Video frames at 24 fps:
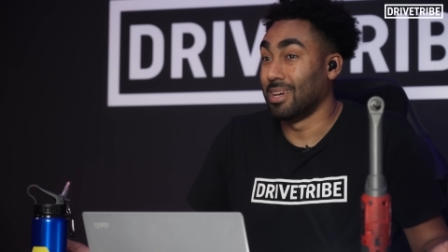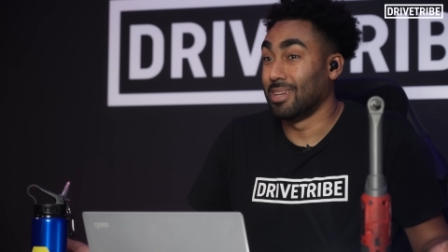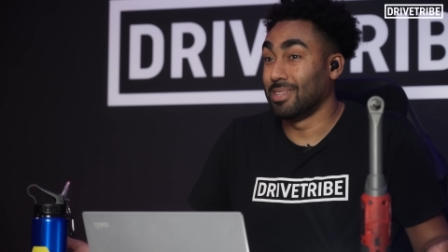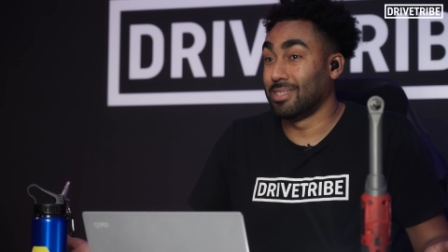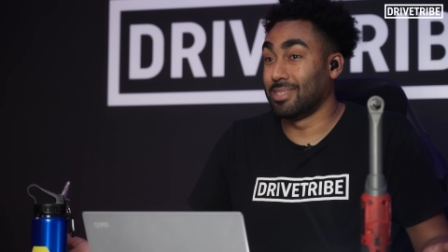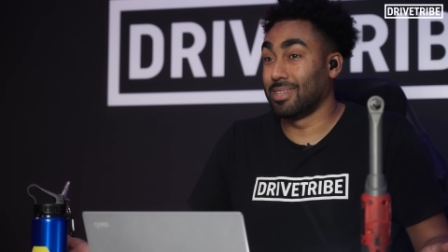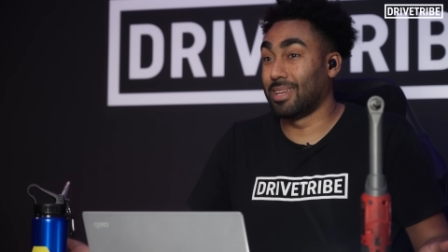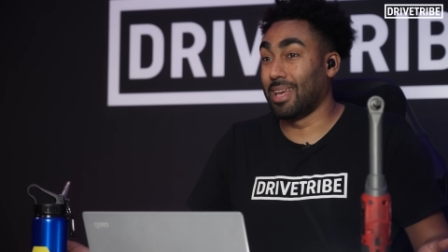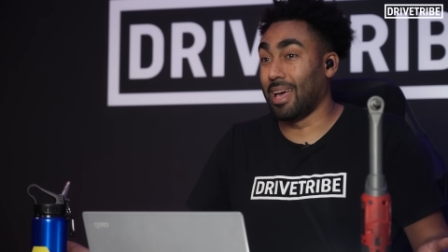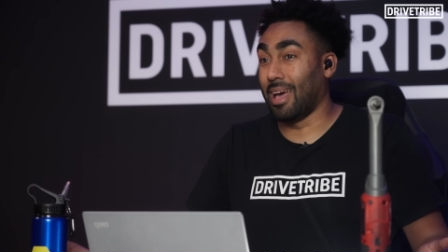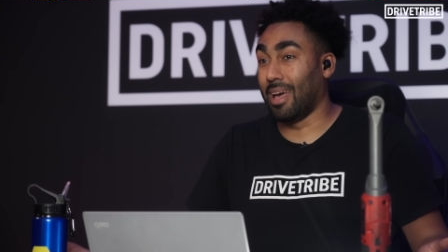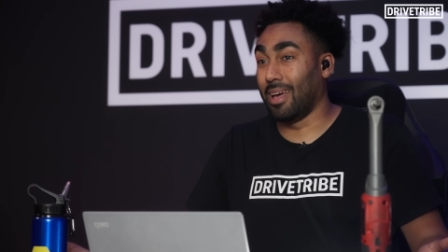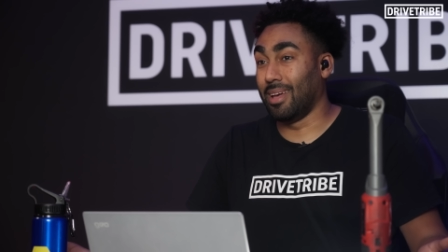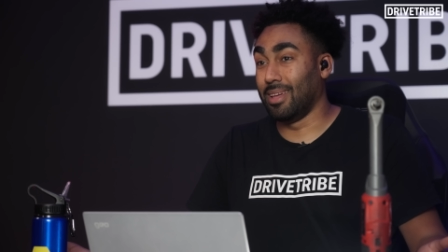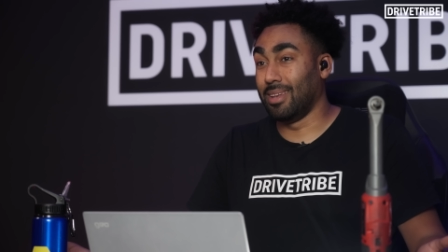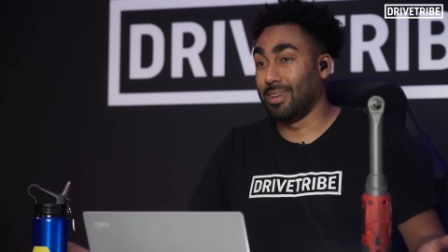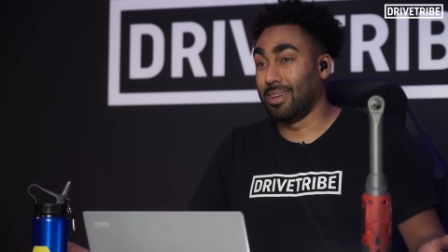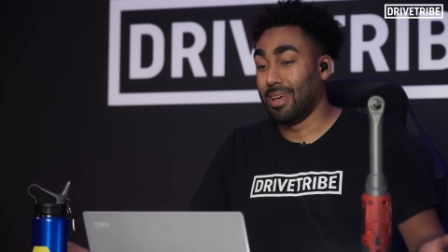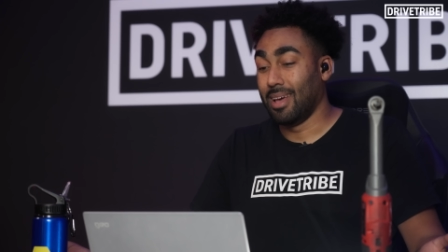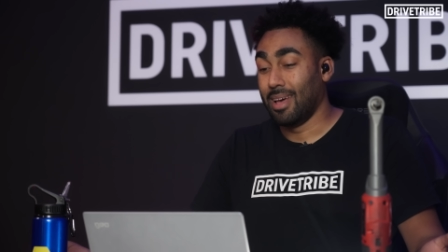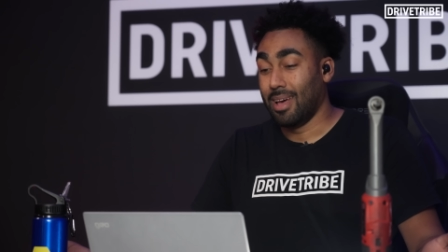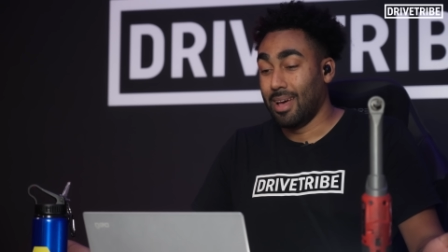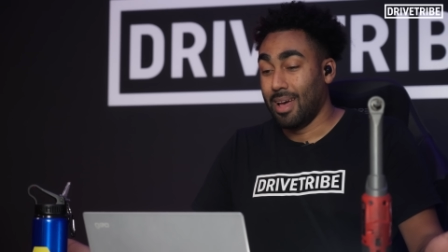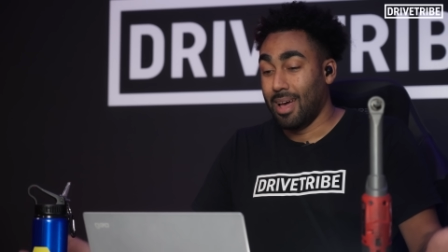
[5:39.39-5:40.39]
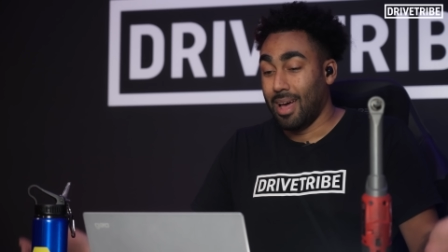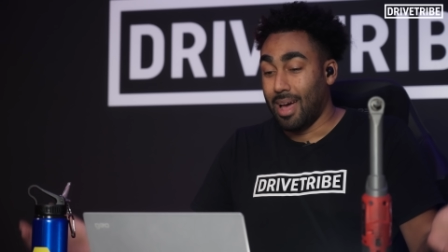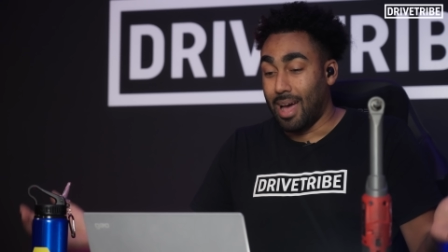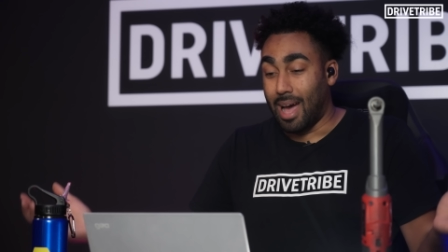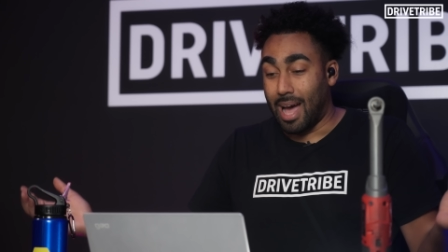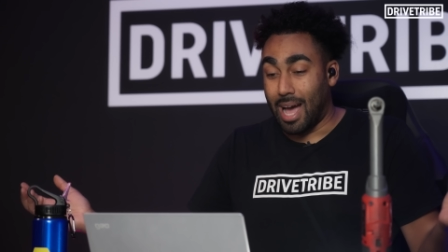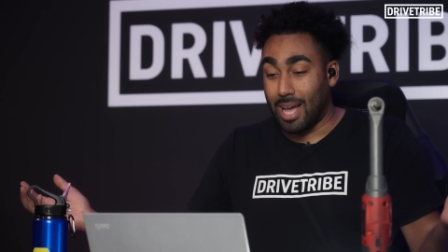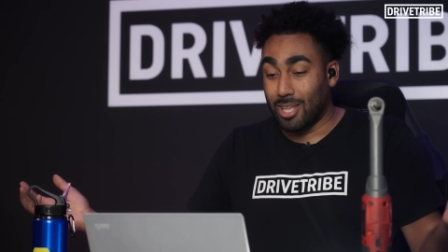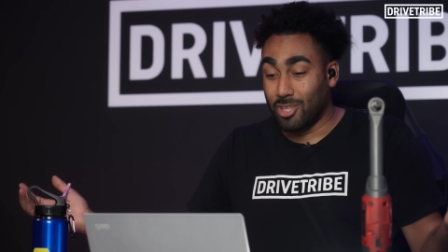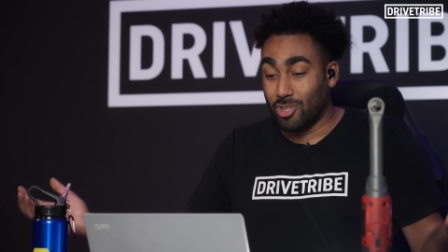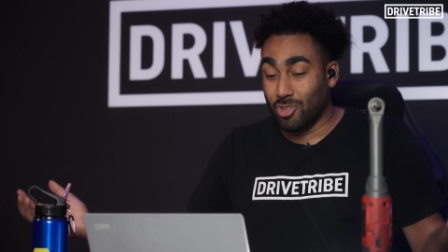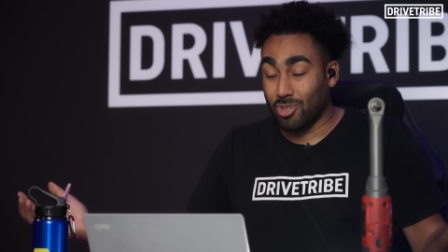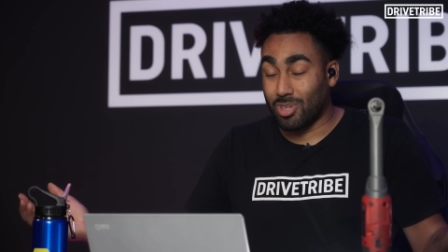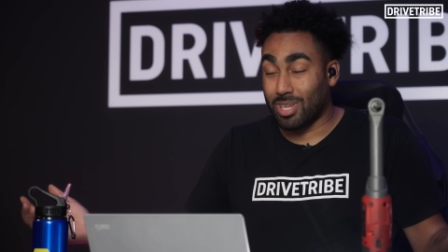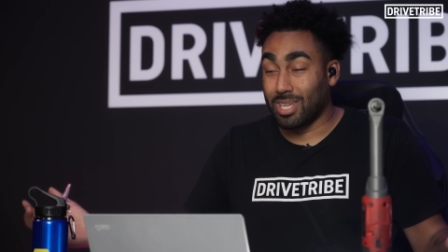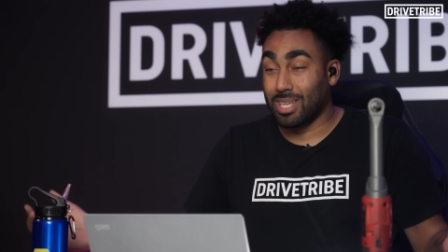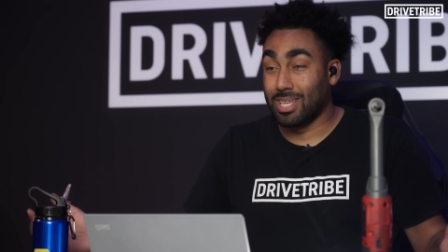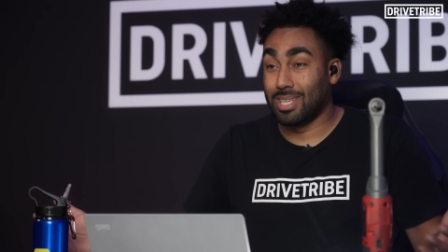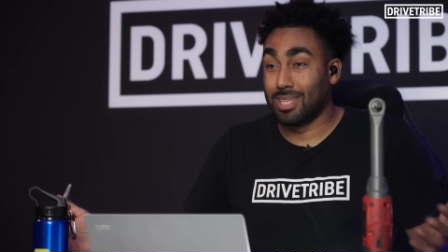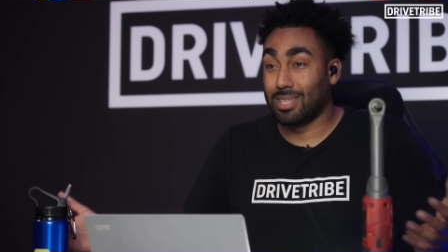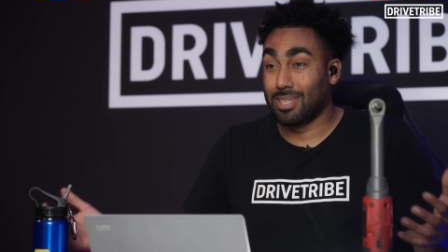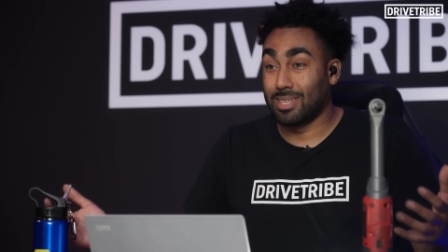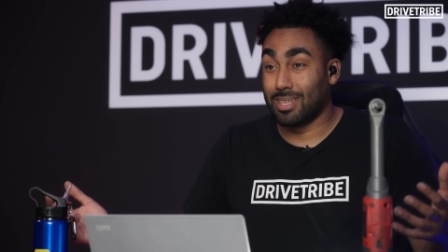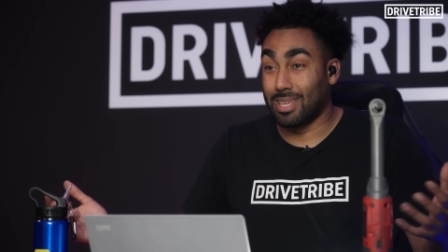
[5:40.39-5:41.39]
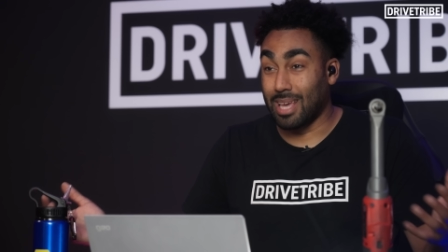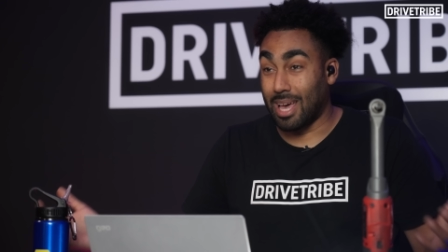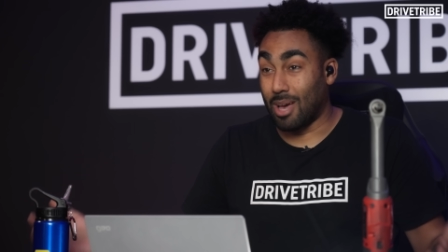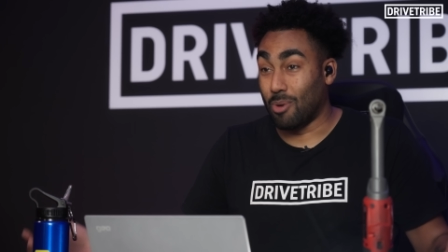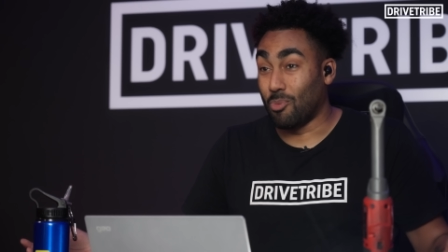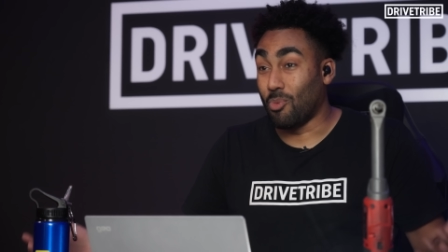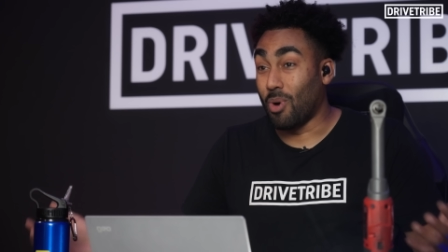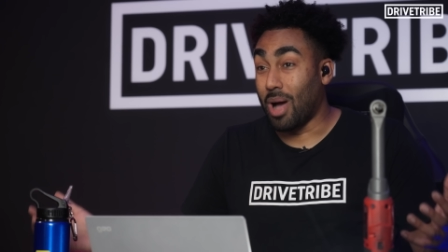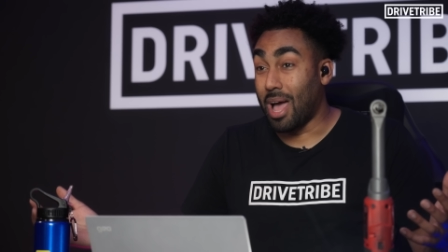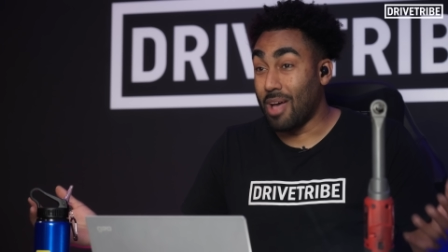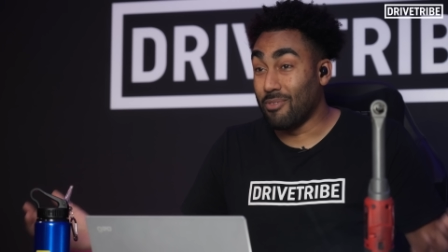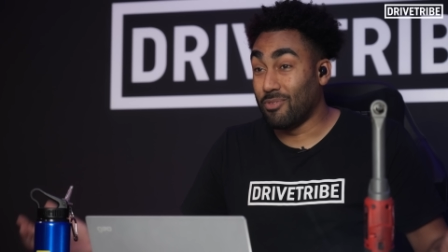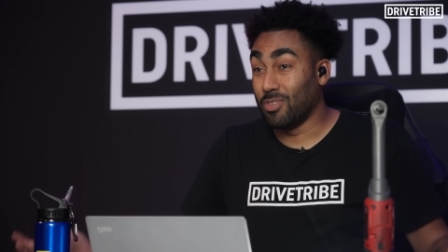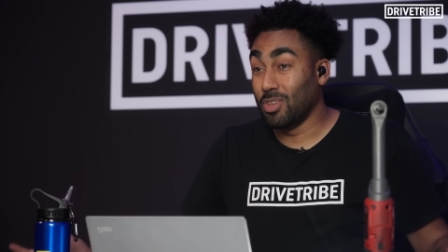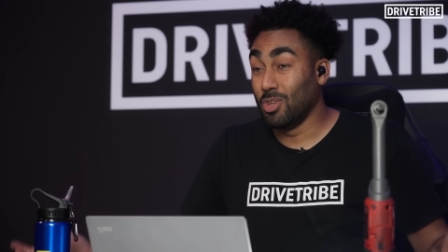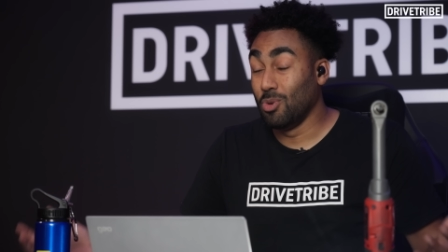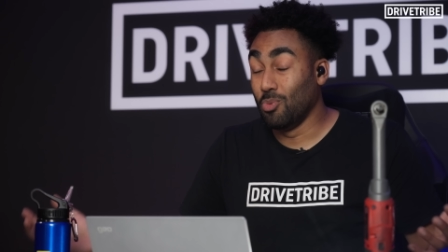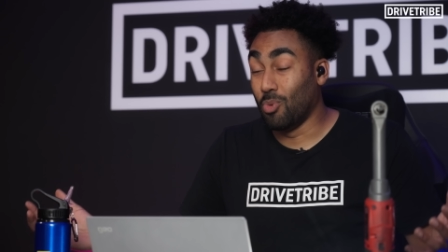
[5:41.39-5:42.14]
to get in, and you can get whatever you